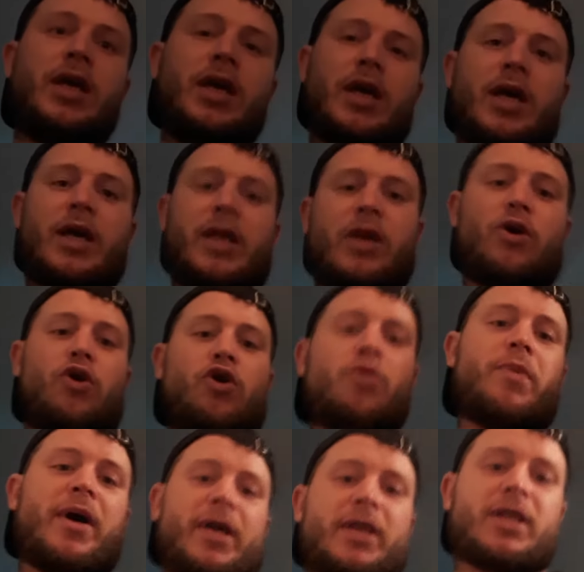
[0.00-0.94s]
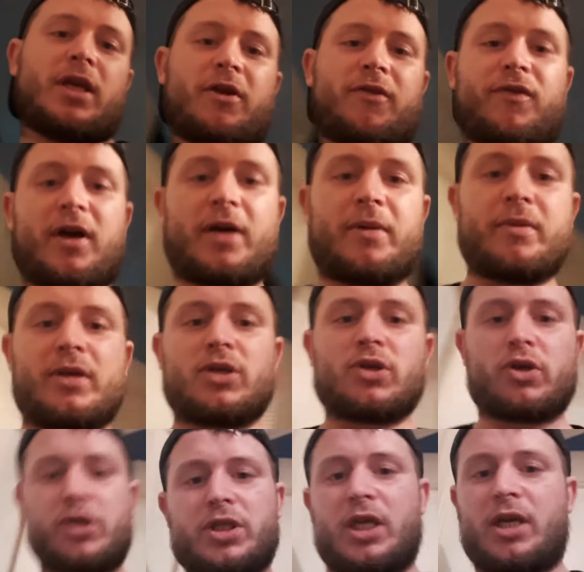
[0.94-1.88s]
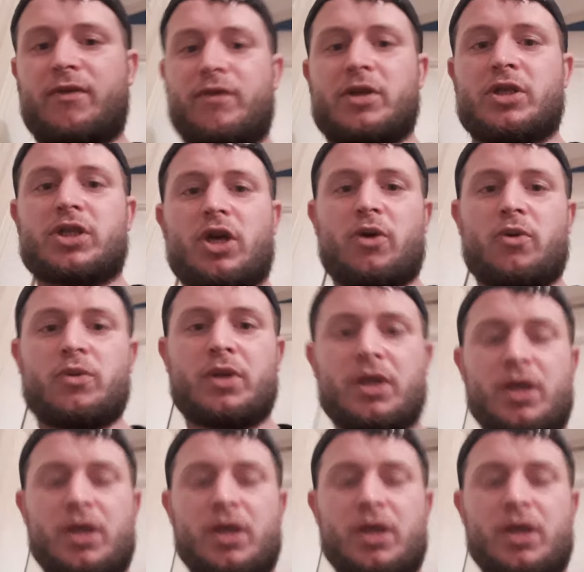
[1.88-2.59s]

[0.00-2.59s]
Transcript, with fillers: and all go back to their families all safe and sound.